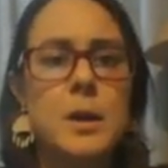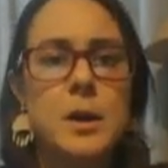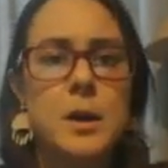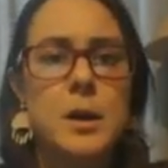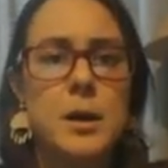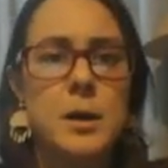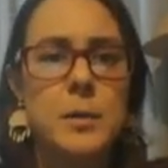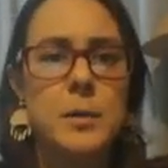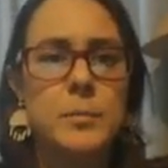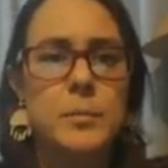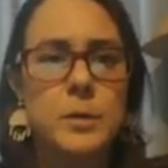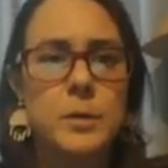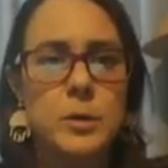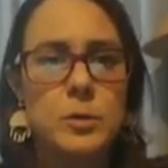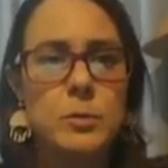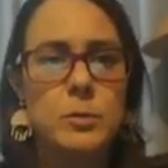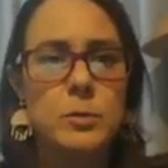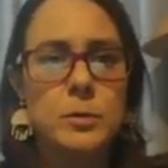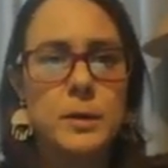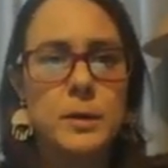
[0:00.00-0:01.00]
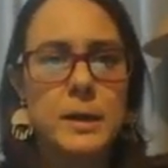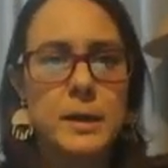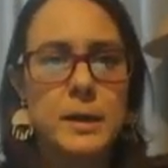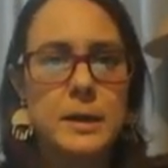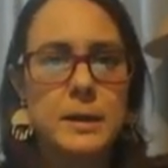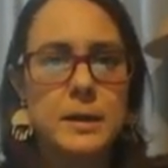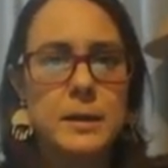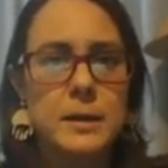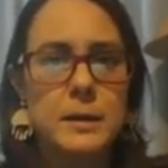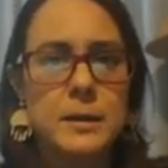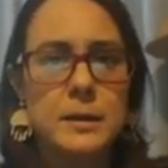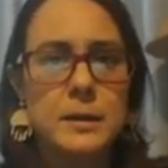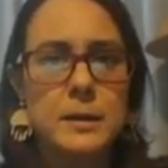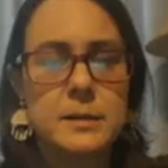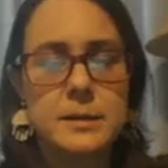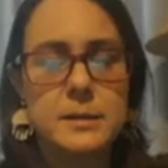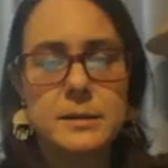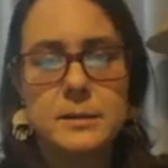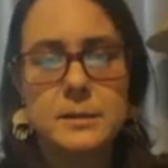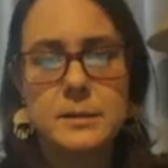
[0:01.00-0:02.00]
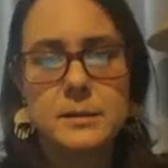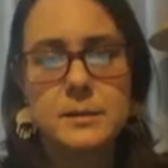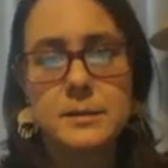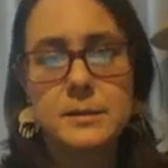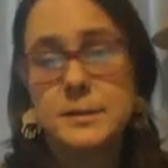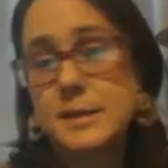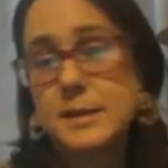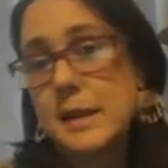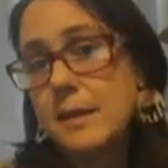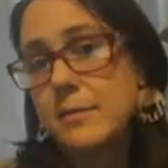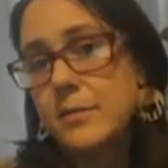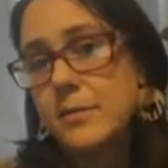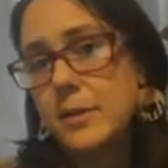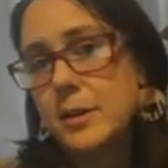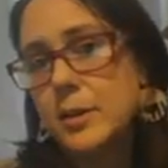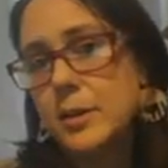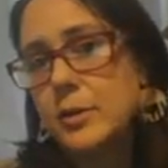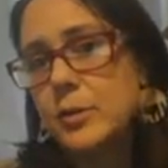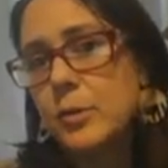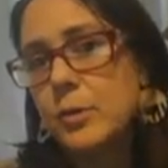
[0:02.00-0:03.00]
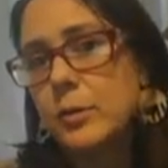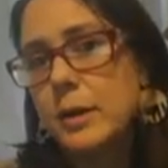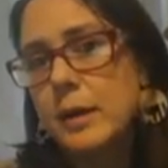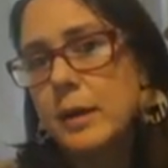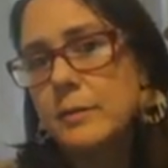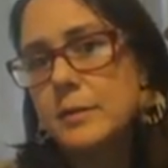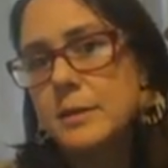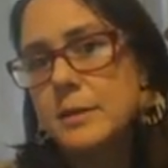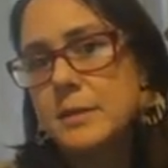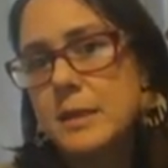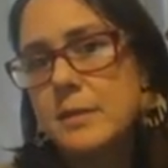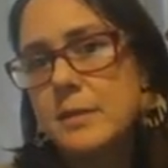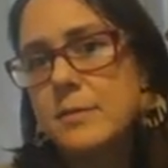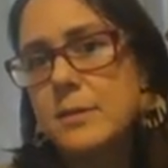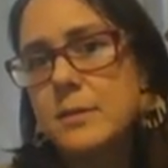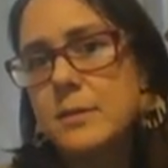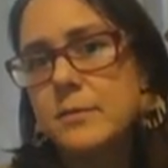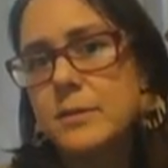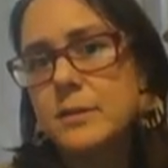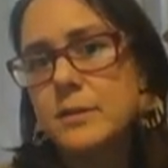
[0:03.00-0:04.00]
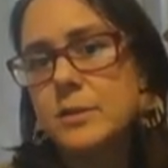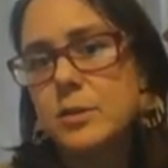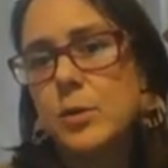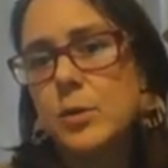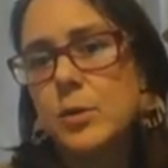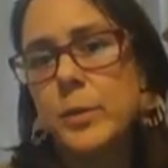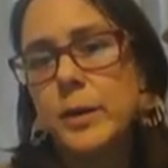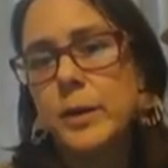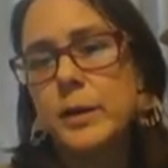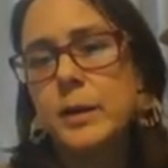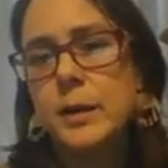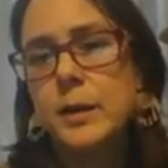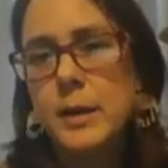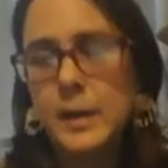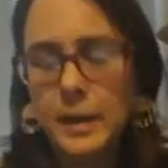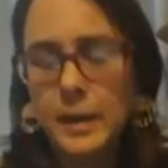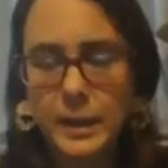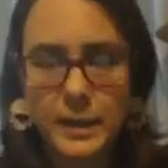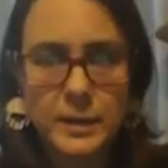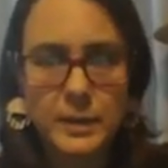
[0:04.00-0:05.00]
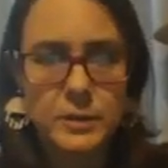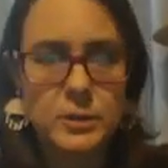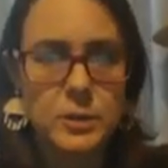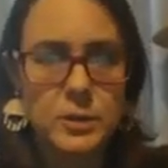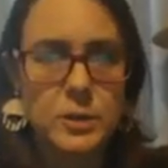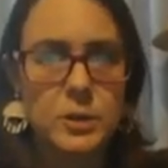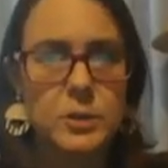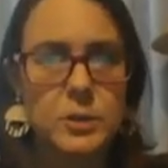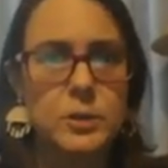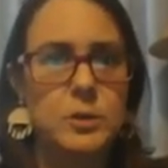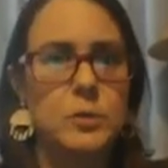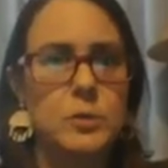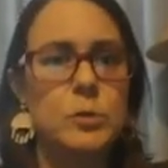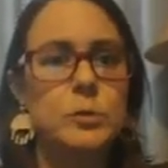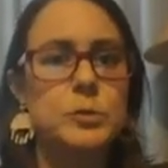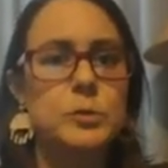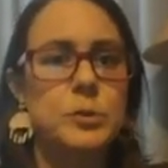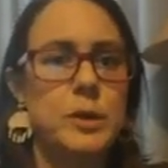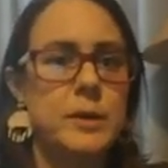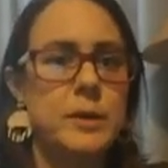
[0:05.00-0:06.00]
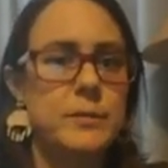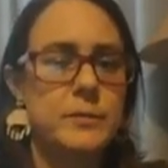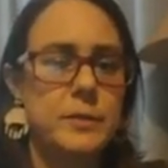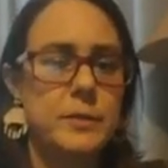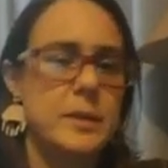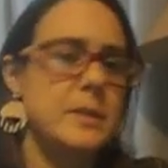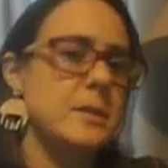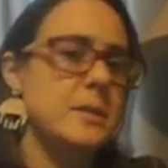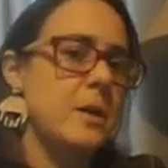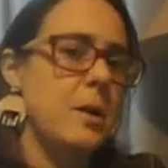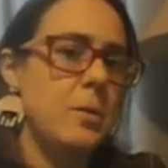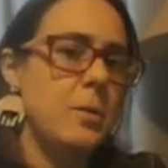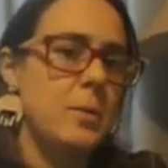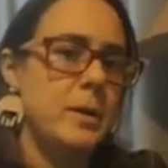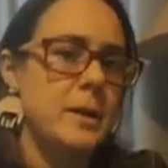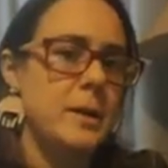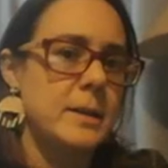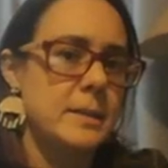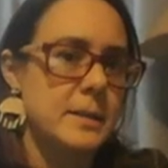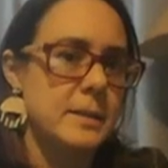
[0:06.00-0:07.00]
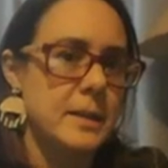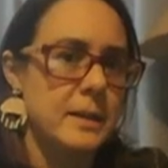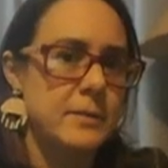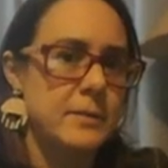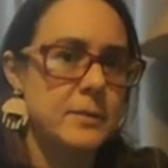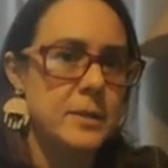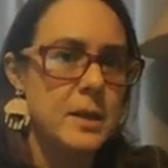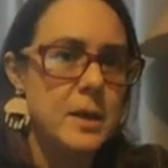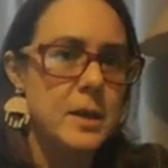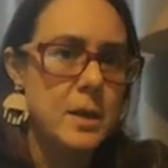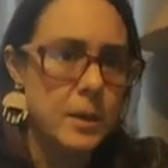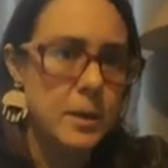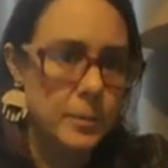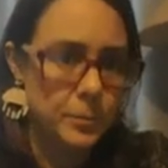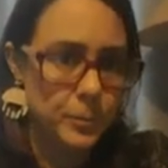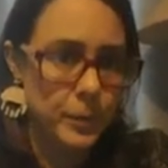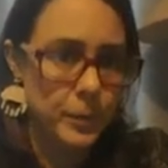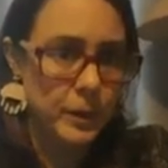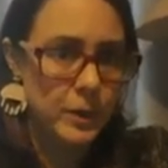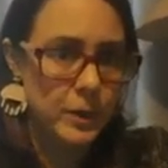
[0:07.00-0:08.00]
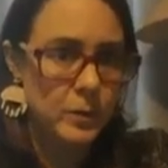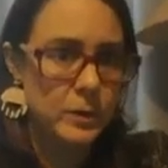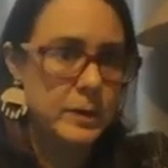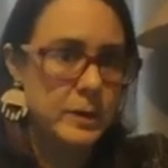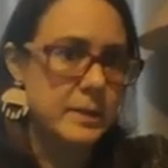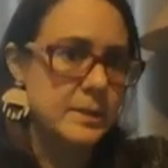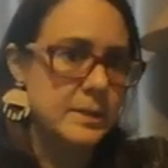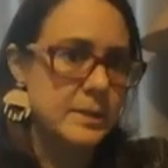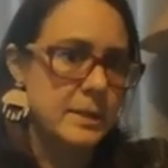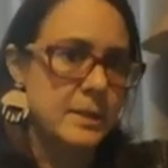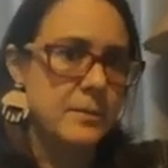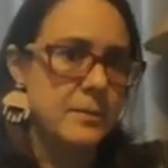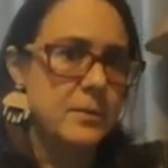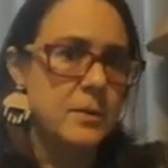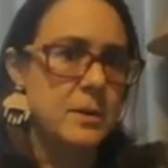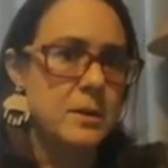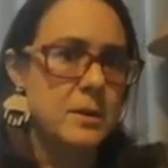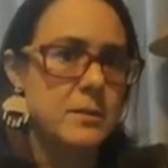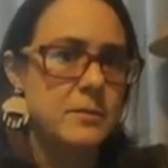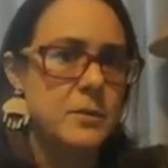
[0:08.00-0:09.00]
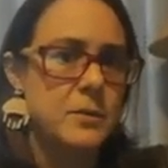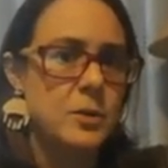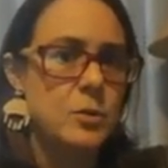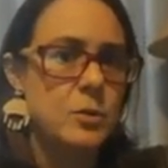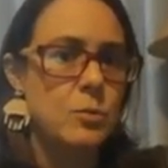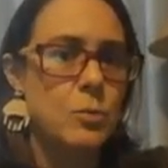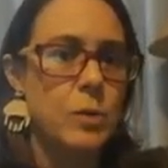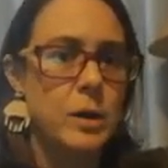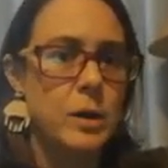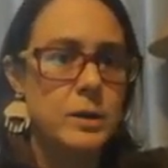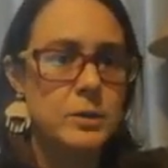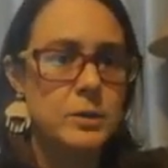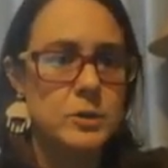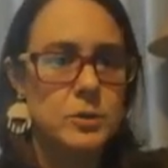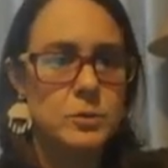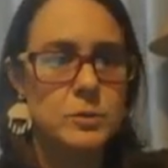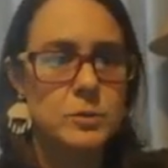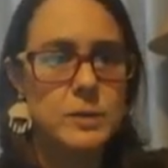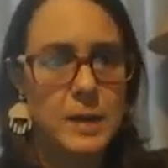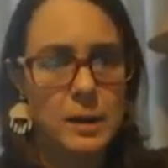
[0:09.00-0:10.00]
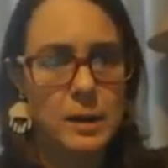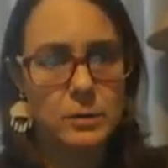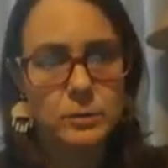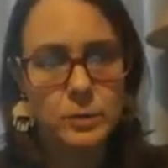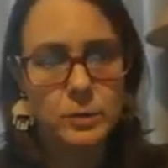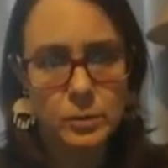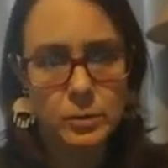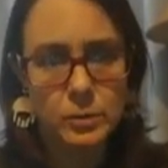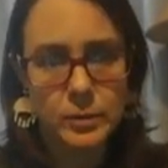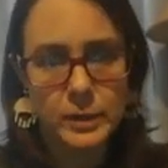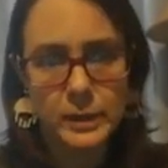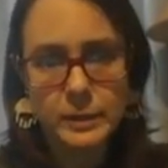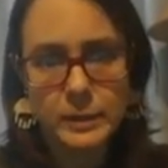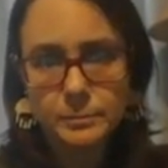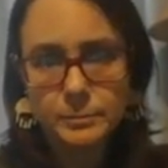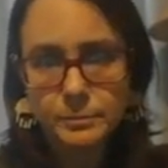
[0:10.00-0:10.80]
you can save it. You don't have to save it if it's going into your Google Drive. It's already saved. But you can save it if you want to download it.